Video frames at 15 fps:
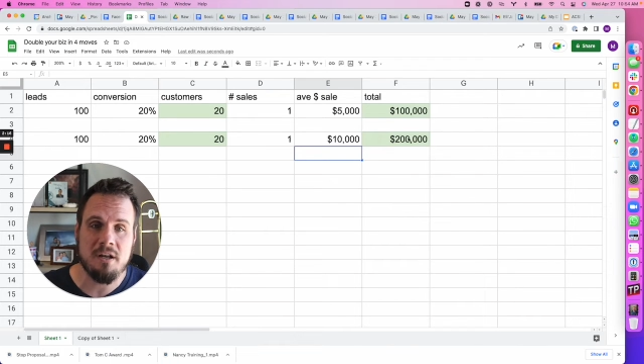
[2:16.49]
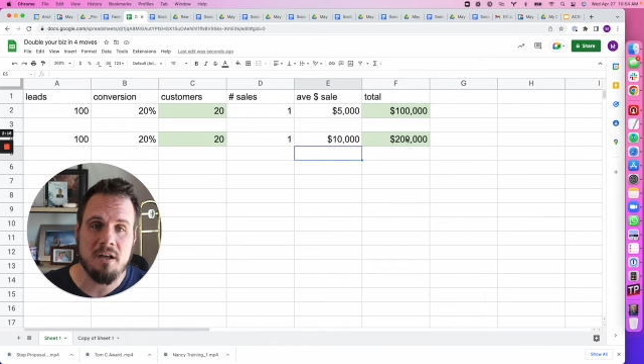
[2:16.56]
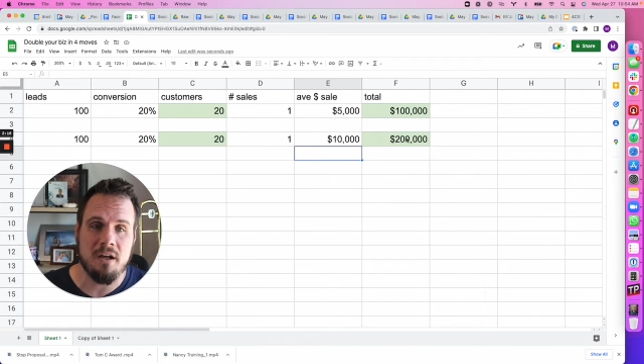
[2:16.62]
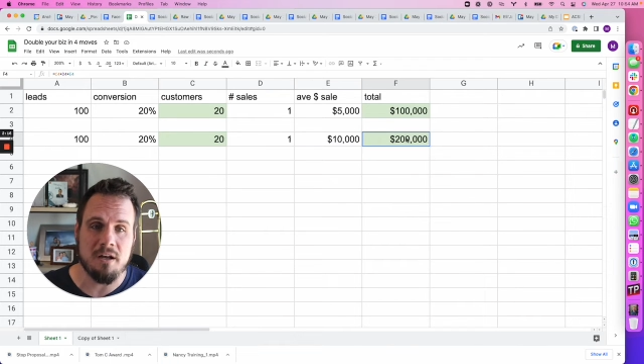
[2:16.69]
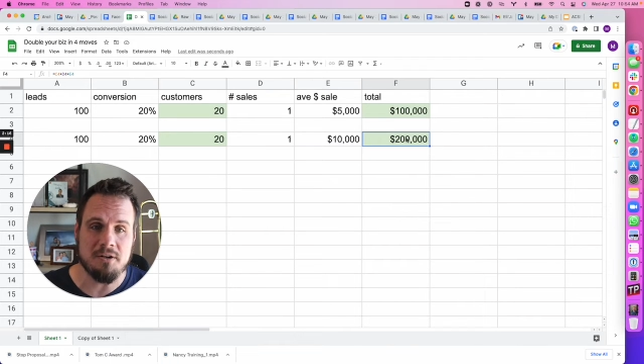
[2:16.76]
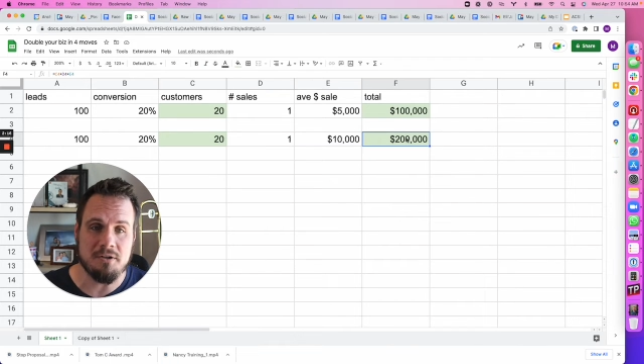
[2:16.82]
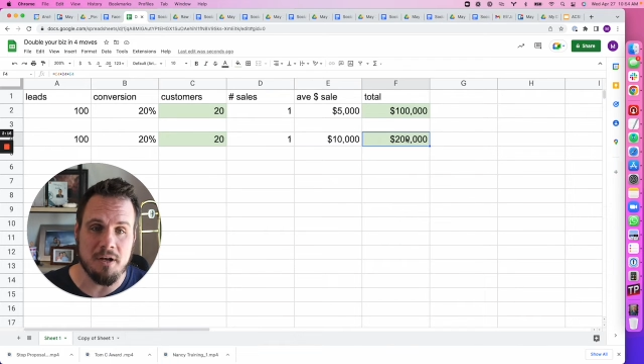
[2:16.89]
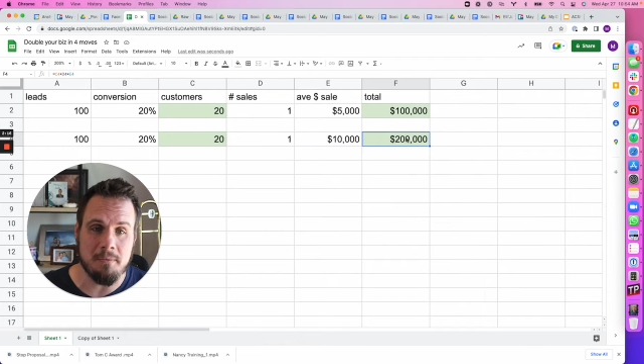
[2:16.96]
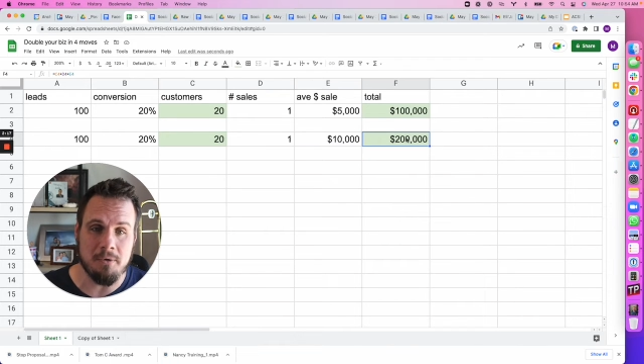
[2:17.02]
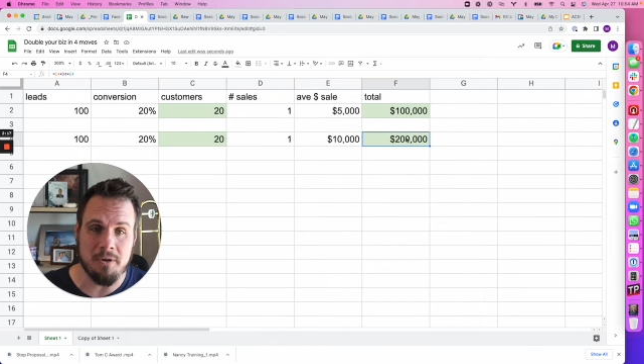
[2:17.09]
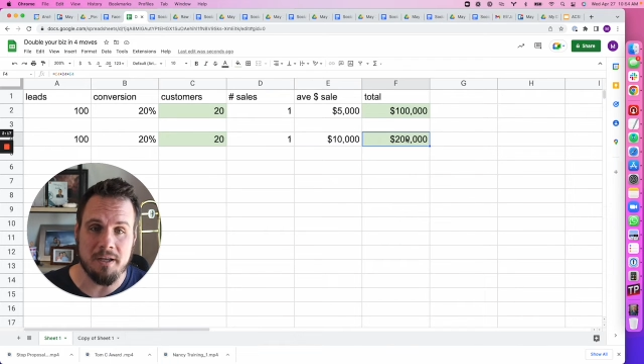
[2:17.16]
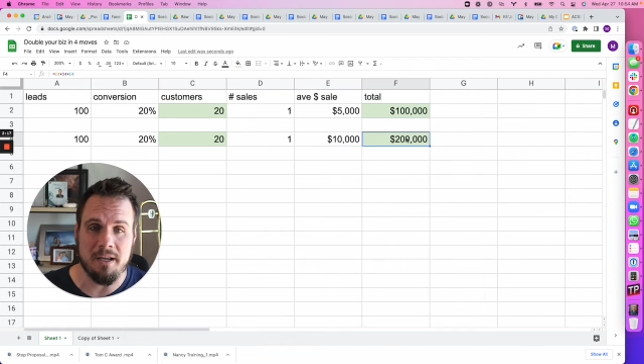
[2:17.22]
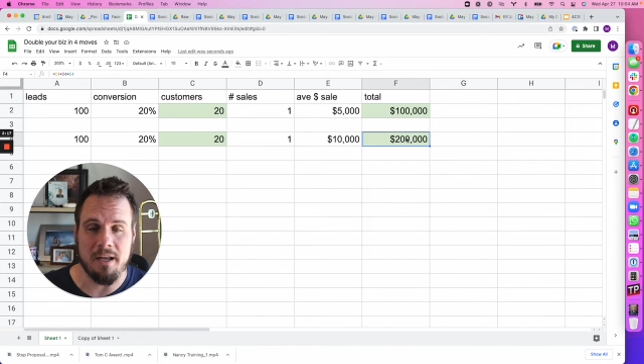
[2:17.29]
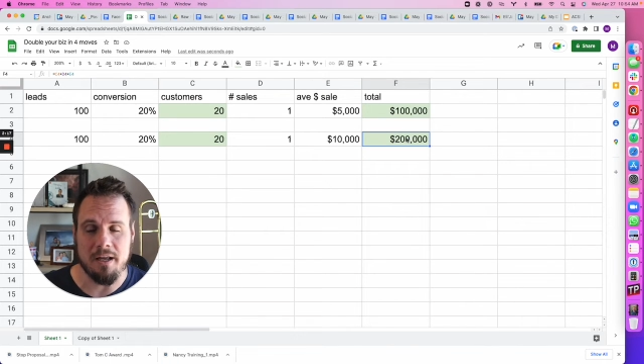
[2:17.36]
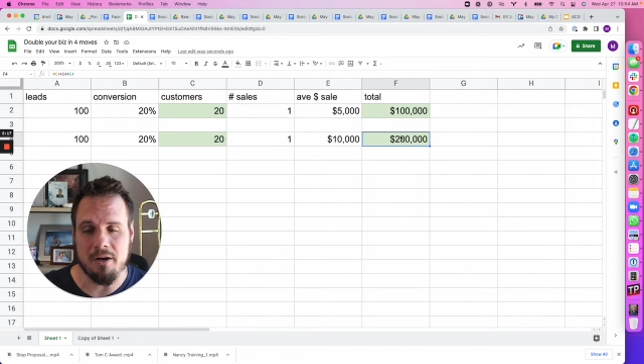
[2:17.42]
a
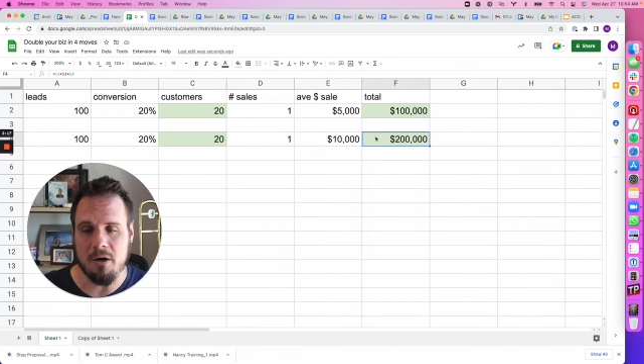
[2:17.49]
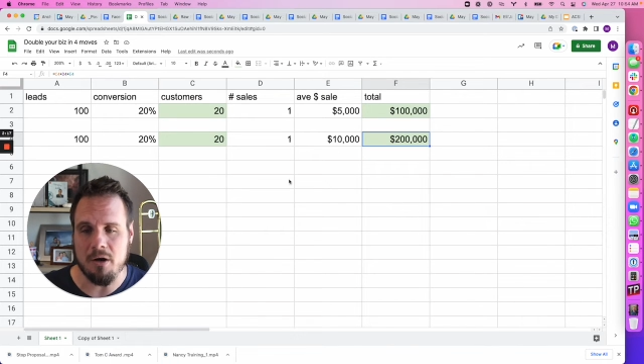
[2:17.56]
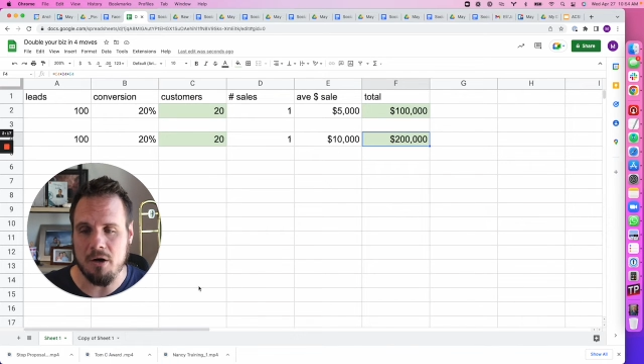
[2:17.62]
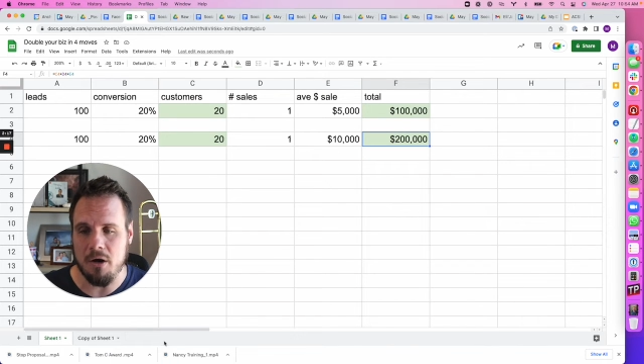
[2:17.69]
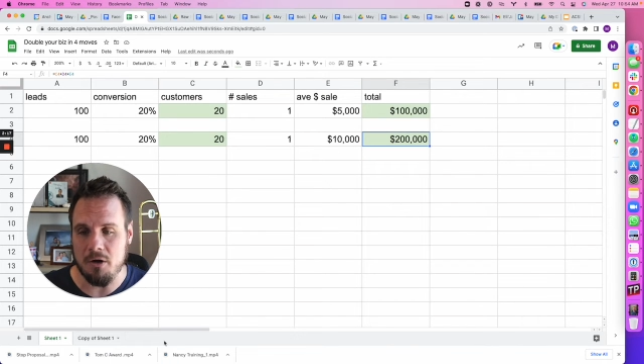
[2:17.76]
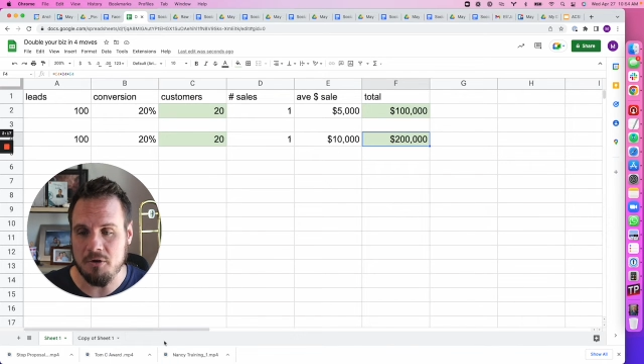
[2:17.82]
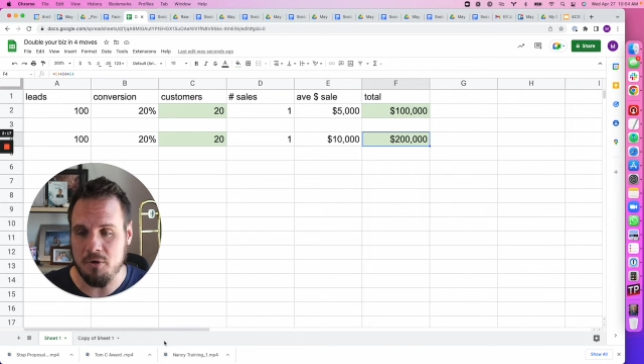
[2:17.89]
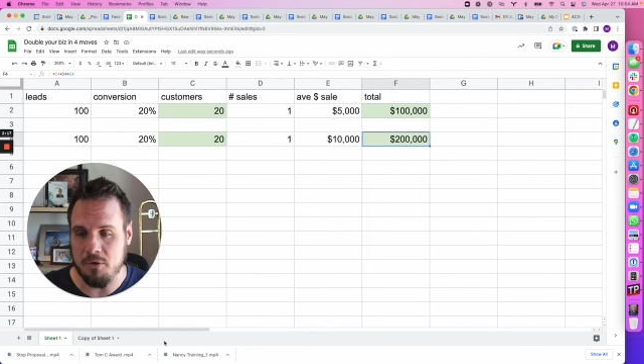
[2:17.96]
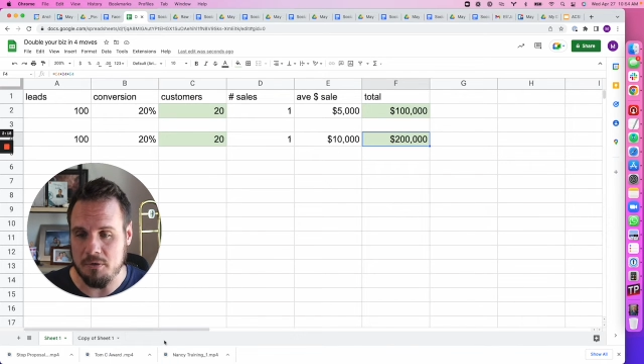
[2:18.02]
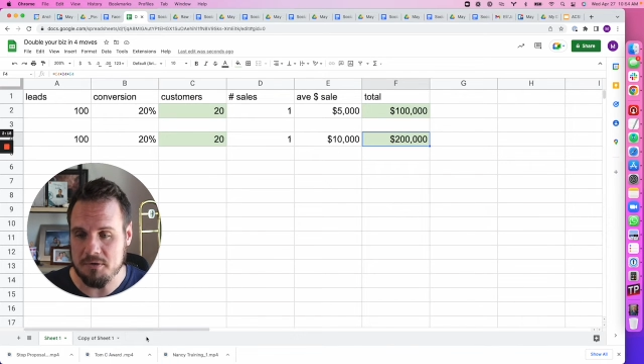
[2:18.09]
doubling in our total.